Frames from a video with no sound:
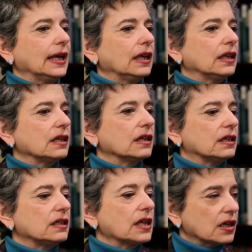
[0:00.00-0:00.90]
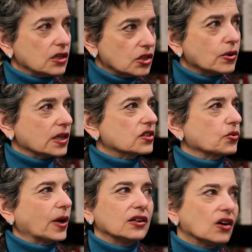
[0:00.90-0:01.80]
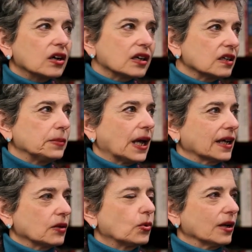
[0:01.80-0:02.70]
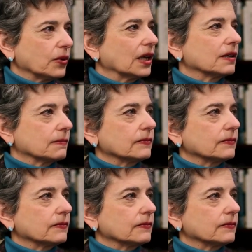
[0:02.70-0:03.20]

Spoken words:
in a nuanced way, not in a black and white way.